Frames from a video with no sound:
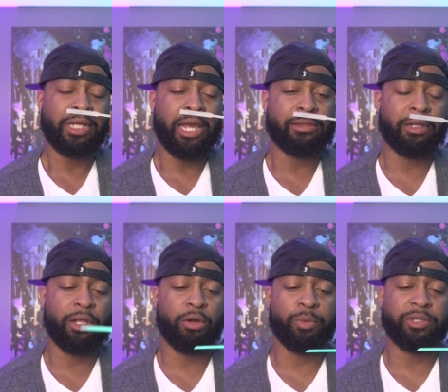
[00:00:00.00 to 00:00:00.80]
it's a
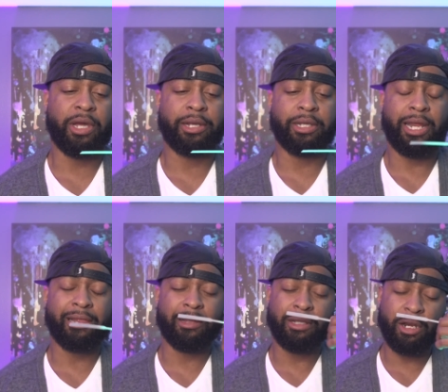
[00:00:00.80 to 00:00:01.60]
little redundant.
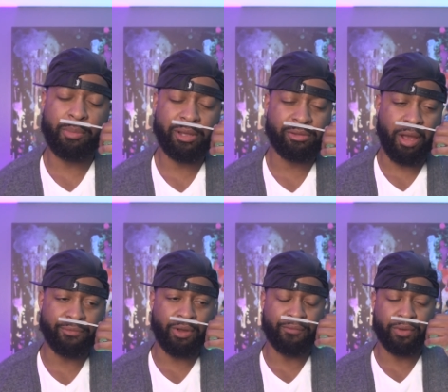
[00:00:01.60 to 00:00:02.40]
It's a little bit
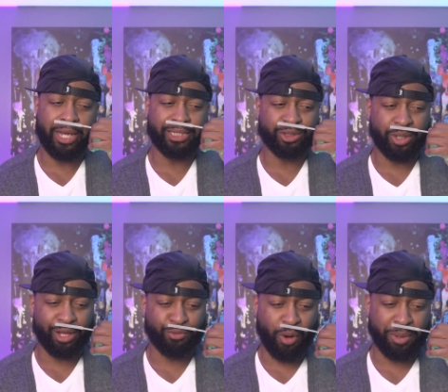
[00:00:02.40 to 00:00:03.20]
softer. I feel like it's
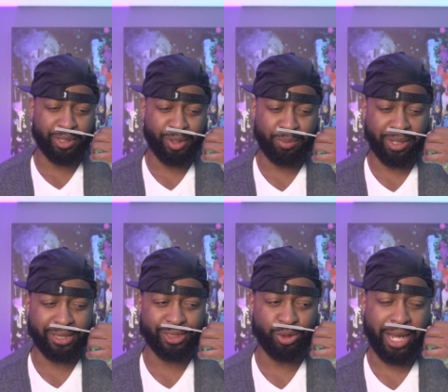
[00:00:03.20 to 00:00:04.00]
transforming a little
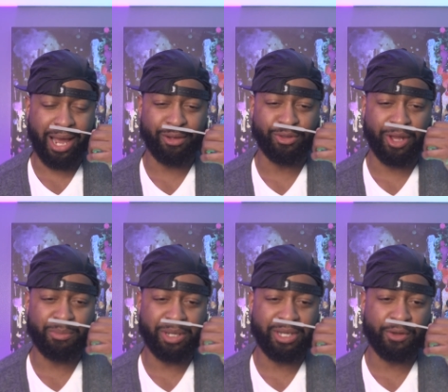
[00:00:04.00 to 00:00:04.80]
bit. The dry down is going to
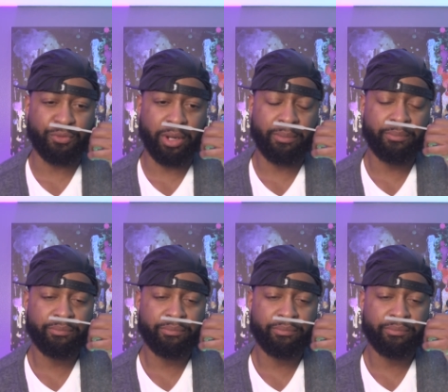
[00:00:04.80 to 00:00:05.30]
be different,